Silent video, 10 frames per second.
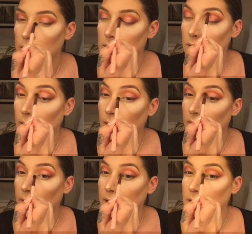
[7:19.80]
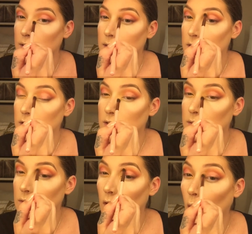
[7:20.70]
so that if
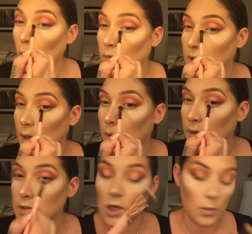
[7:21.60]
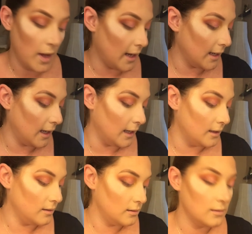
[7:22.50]
hopefully I won't have to go back
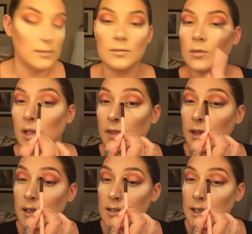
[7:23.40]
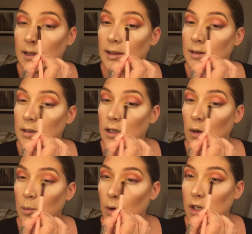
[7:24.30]
in with this and, you
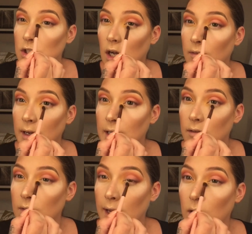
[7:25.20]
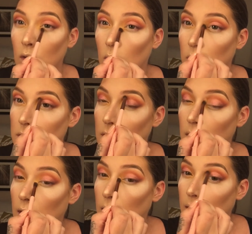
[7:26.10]
know, brush off any of that gold
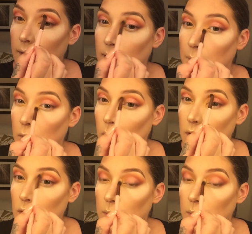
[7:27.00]
that I'm going to